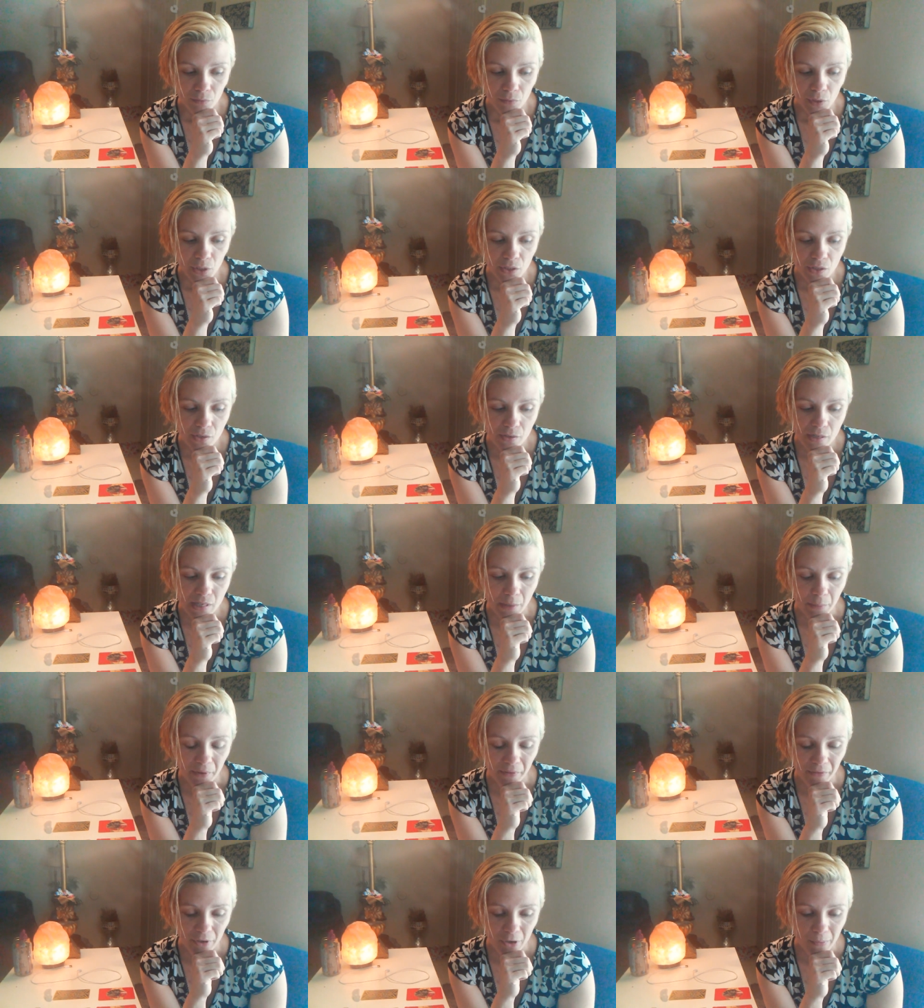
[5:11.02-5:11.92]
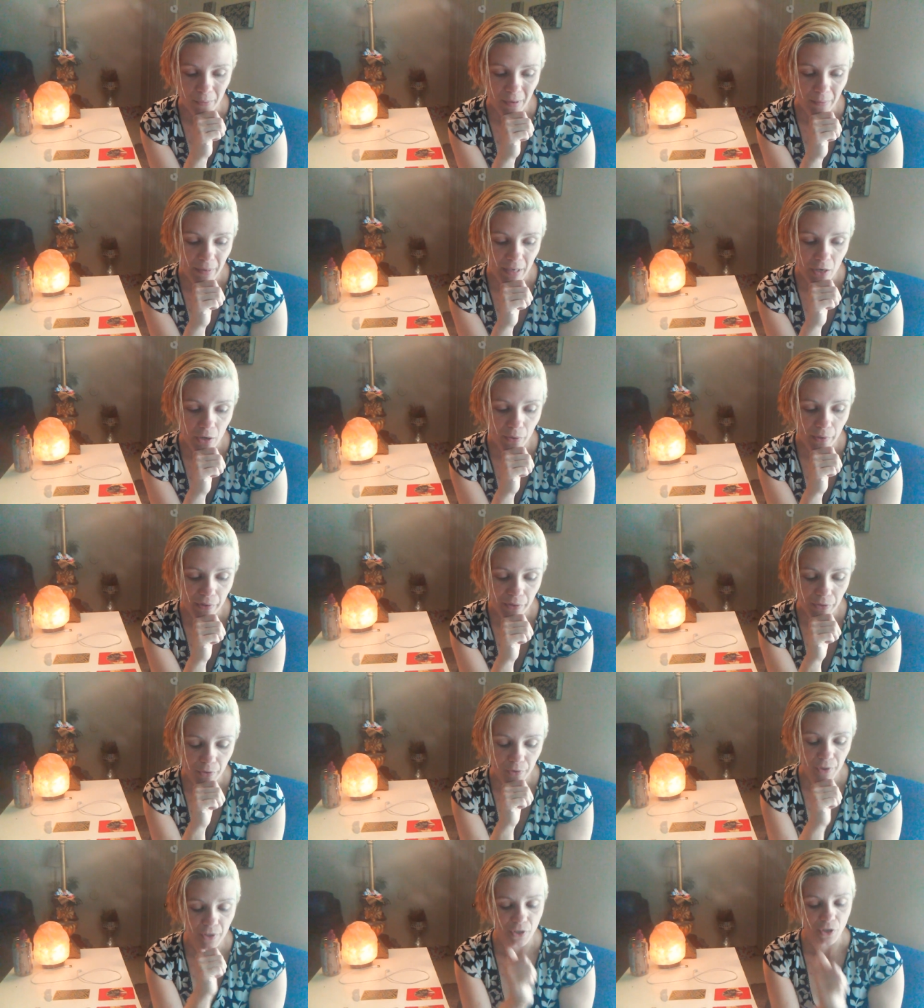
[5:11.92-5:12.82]
So, some of you may be going
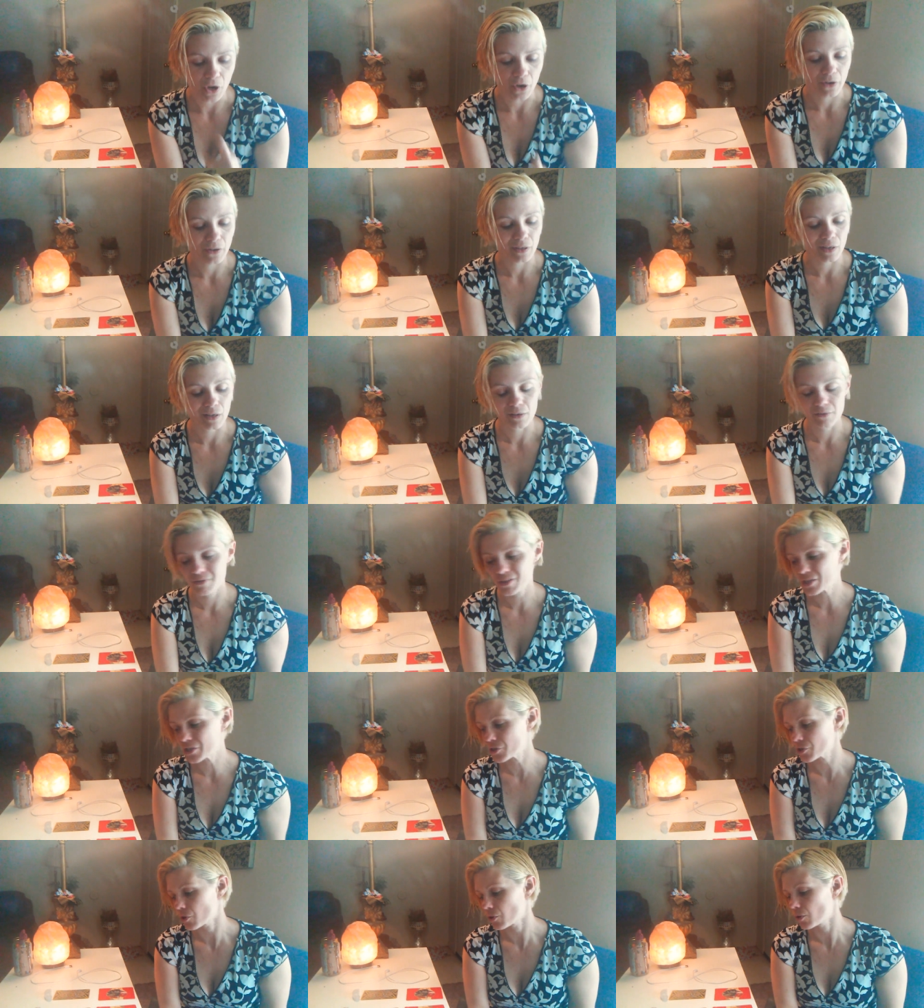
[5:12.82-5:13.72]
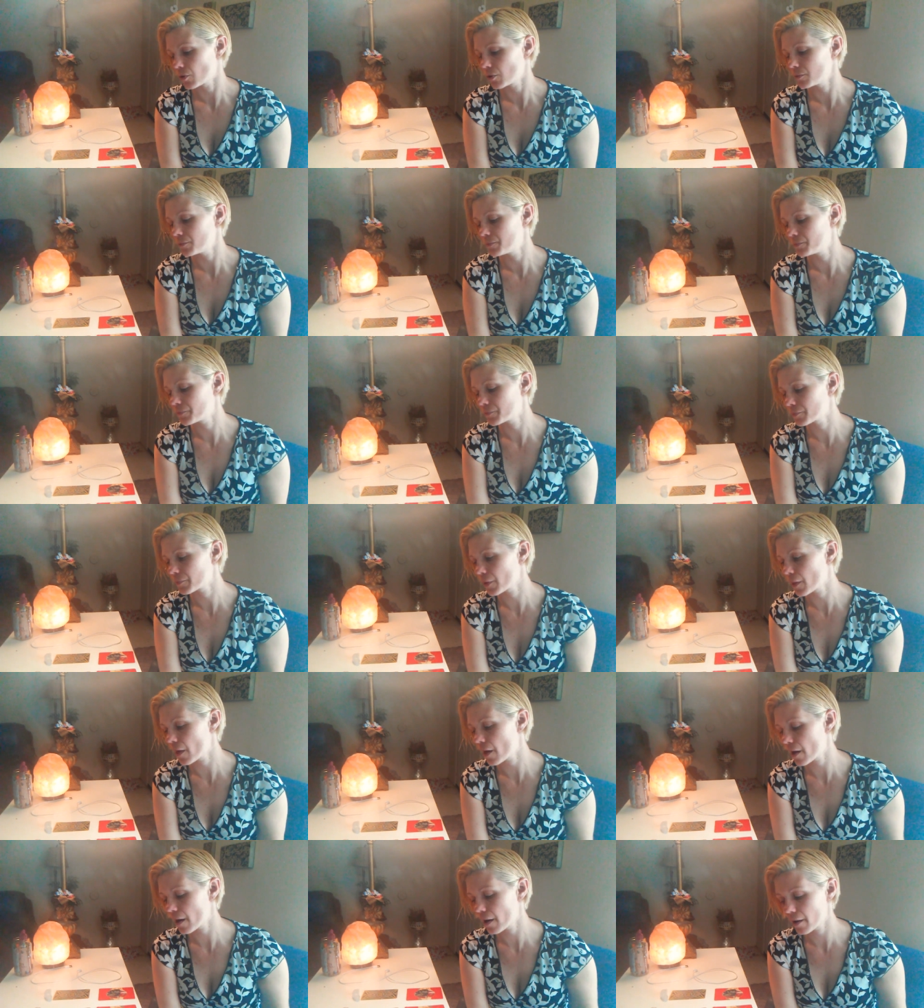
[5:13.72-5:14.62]
through the dark night of the soul.
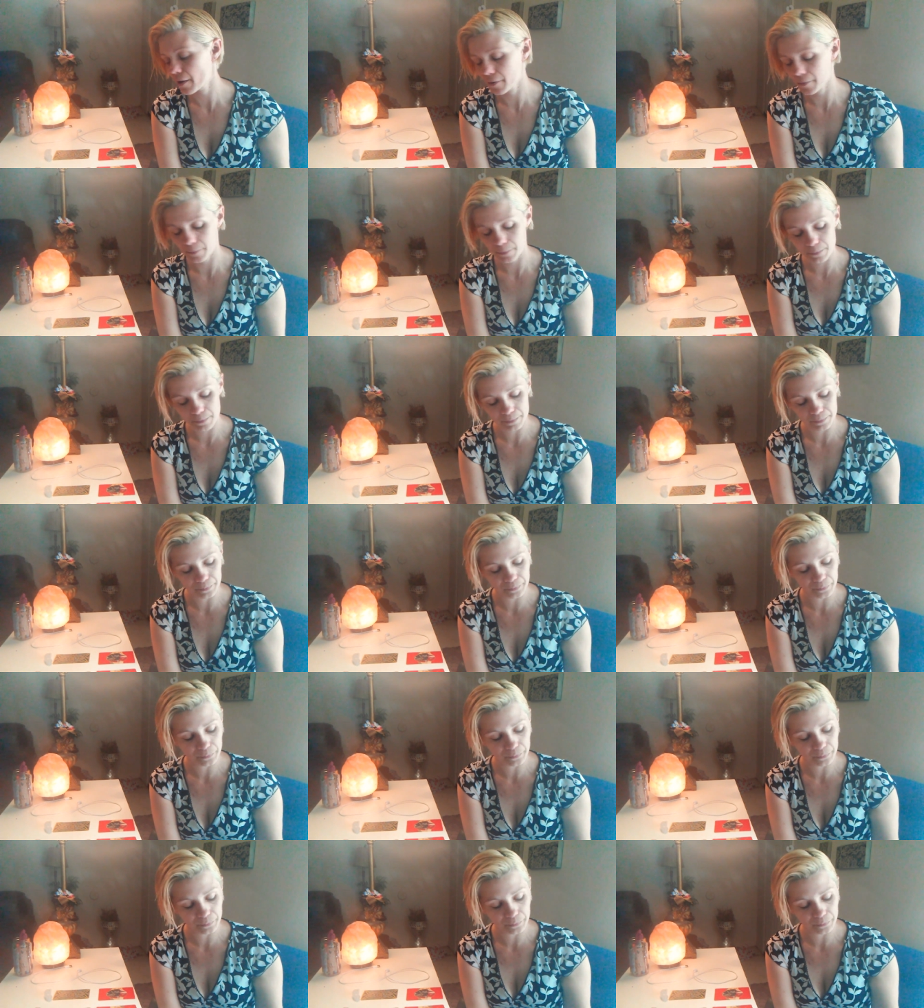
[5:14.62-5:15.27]
Um,